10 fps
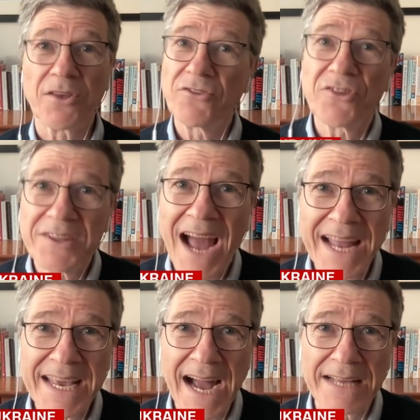It's a
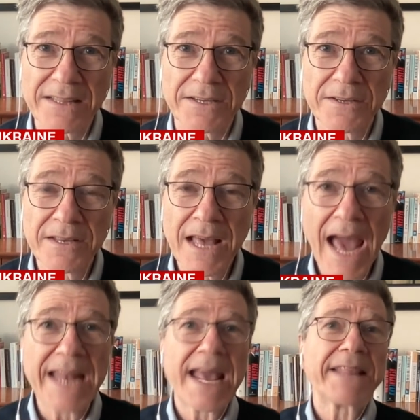tiny island.
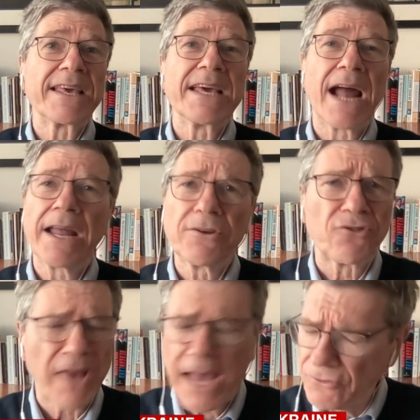And yet the United
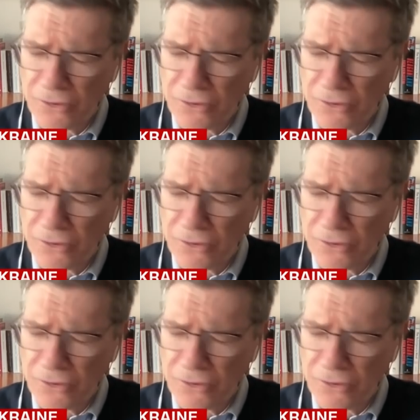States